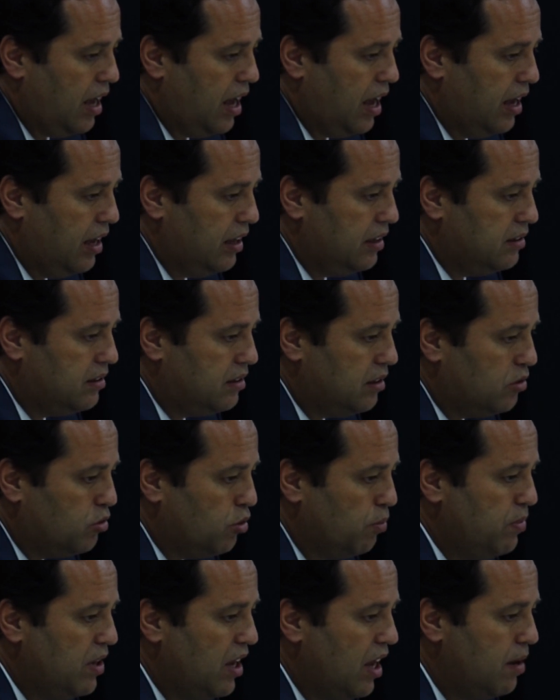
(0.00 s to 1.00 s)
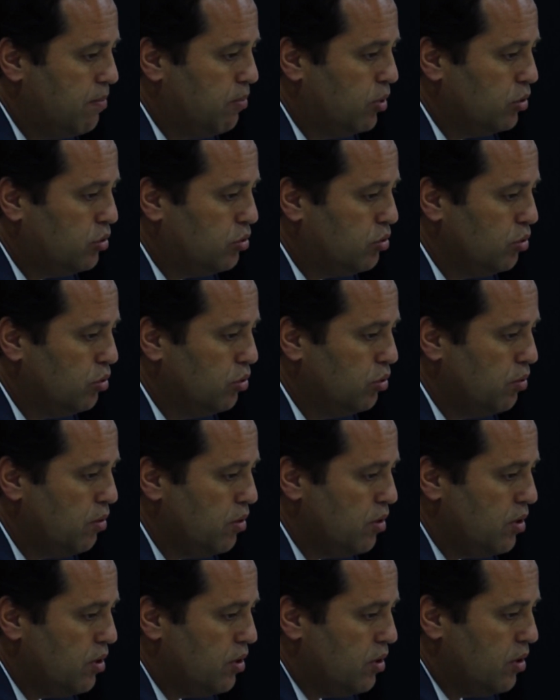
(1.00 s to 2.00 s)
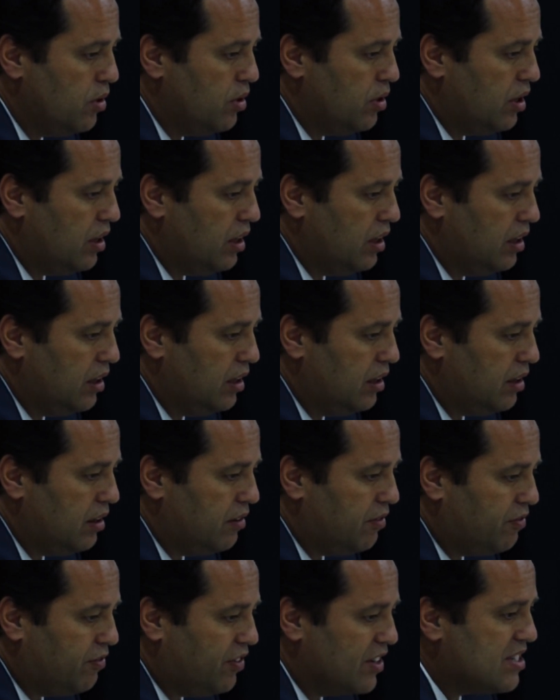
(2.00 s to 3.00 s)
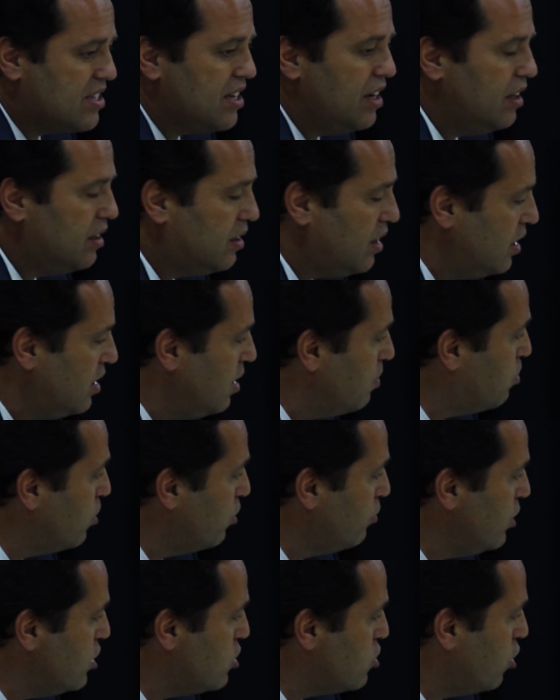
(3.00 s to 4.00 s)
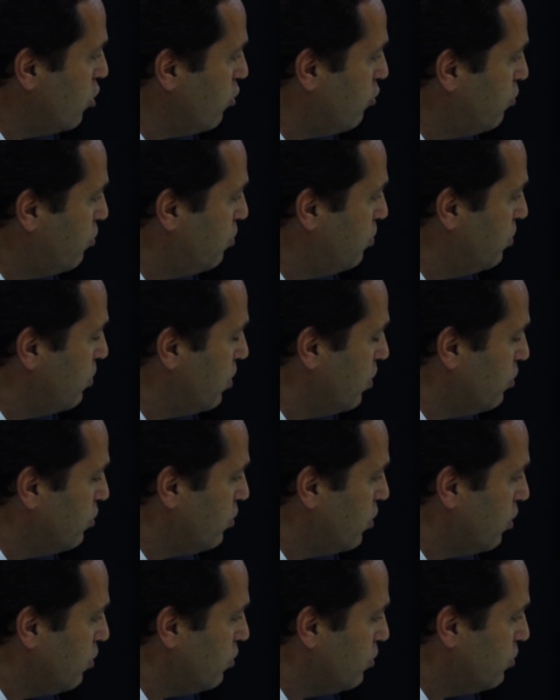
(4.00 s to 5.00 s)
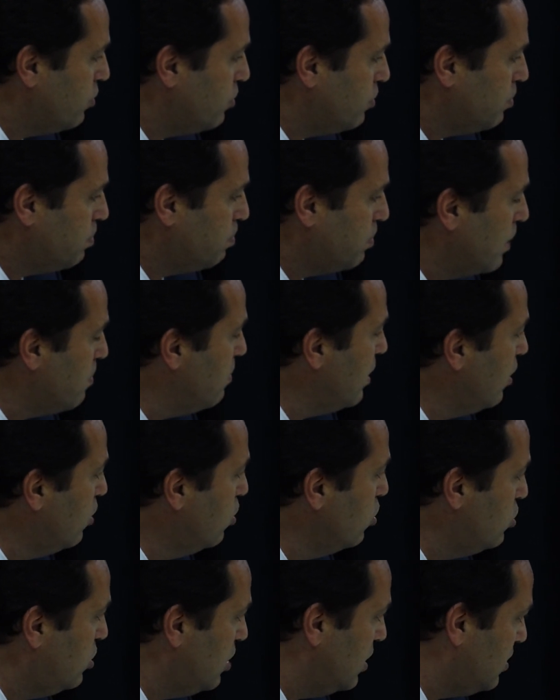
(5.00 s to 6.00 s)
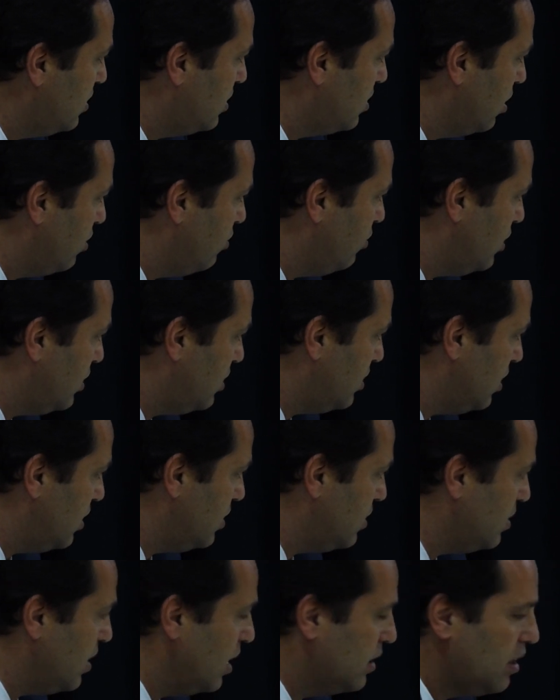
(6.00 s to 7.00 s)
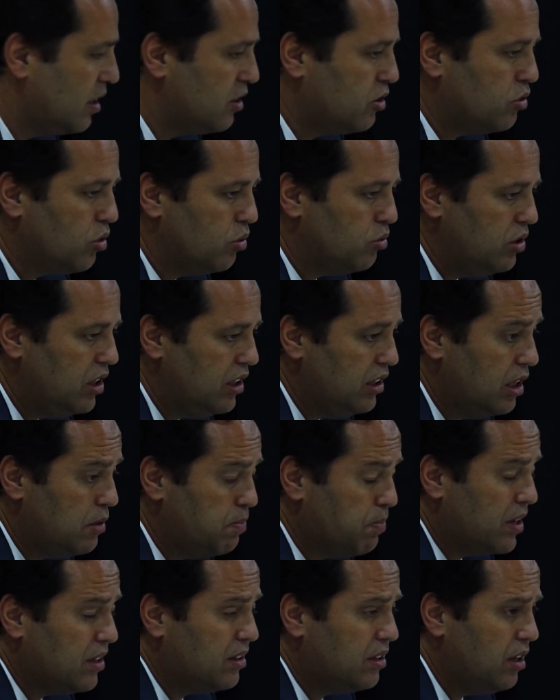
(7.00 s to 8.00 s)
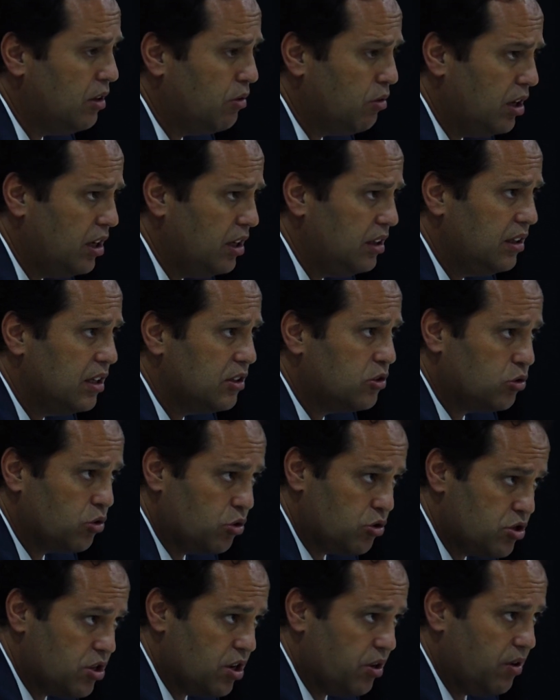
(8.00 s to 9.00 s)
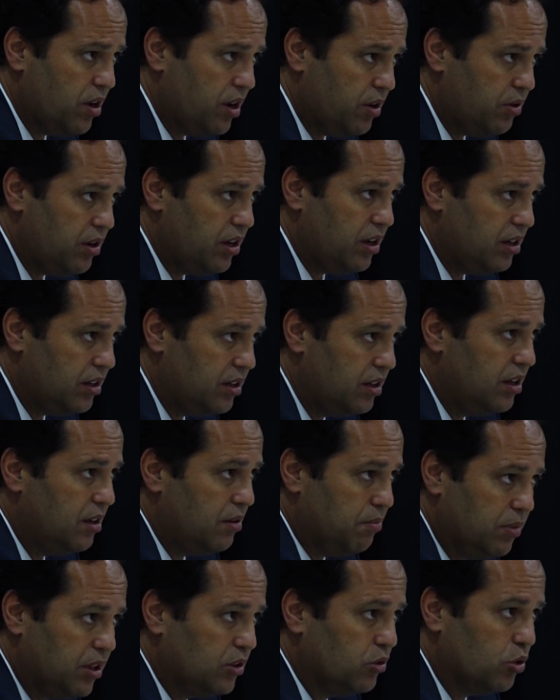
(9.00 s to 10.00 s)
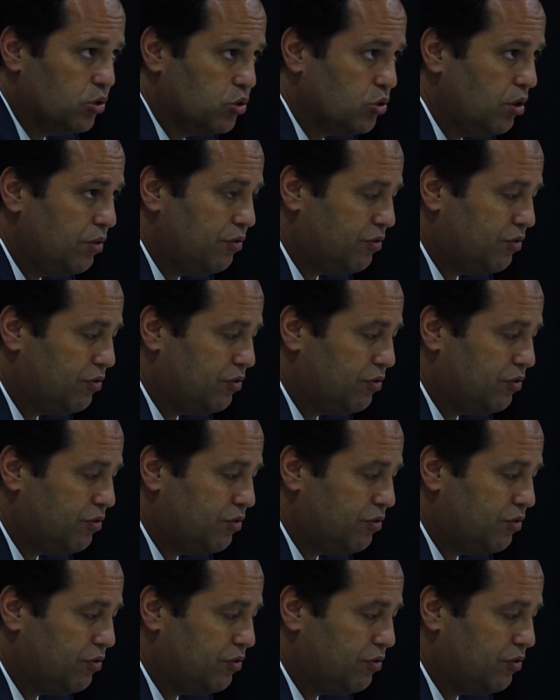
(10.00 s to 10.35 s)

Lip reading: and to be able to facilitate the provision of public goods and services that are so needed, particularly in the social area, but also